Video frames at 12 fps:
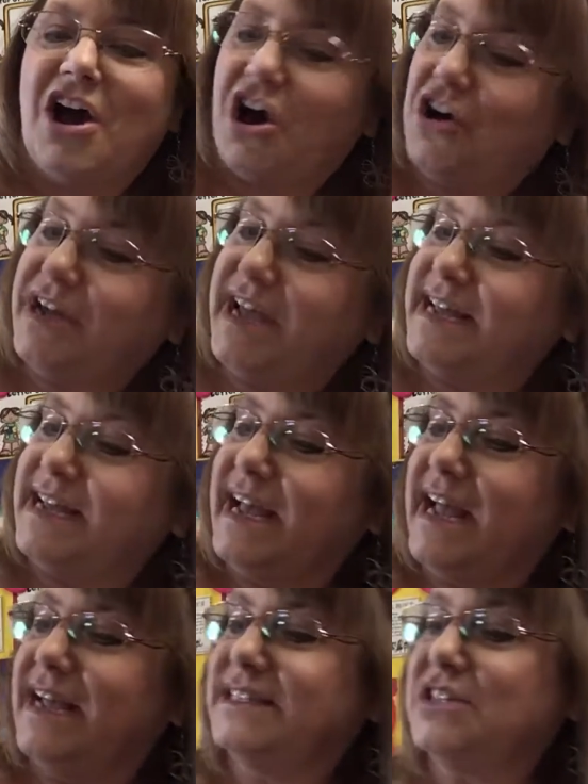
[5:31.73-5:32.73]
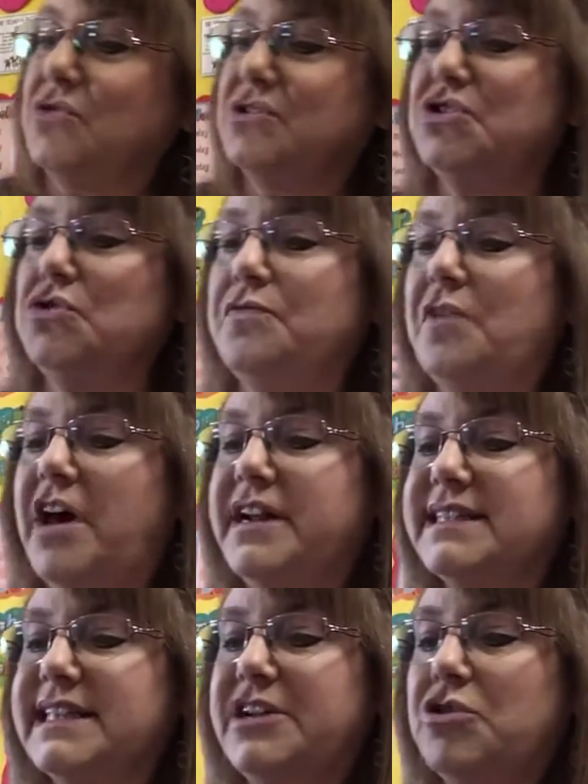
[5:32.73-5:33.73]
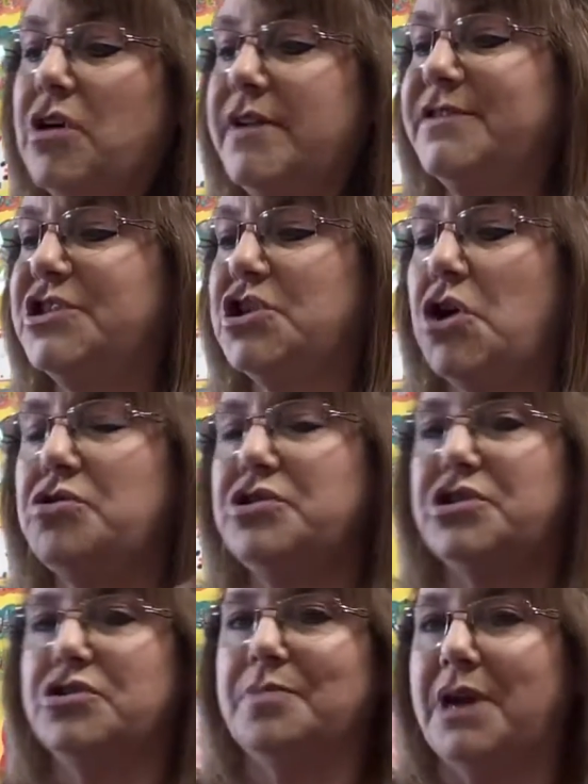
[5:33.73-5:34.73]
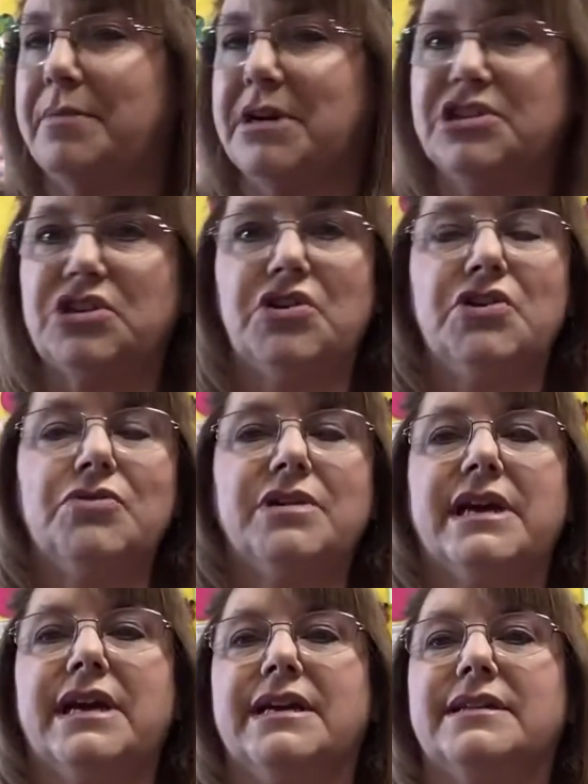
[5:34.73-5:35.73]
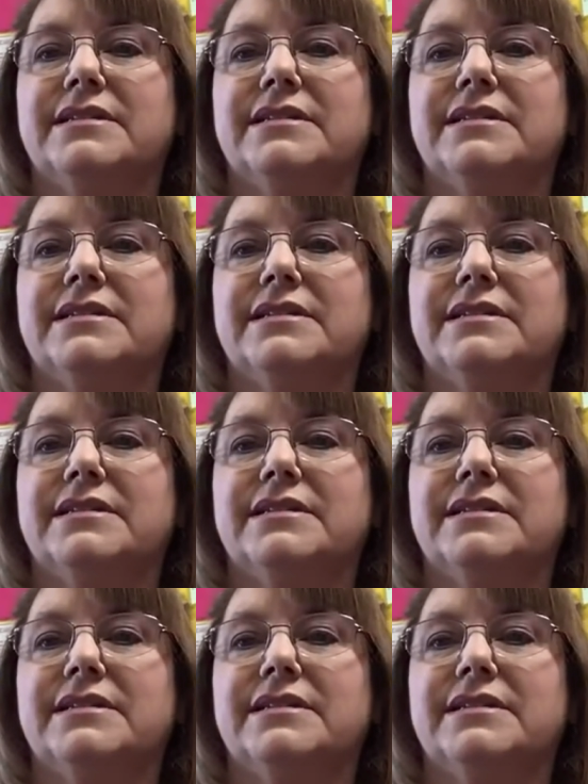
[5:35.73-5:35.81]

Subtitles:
Okay, so zoophonics, I know I've showed you, but I'm going to show you again.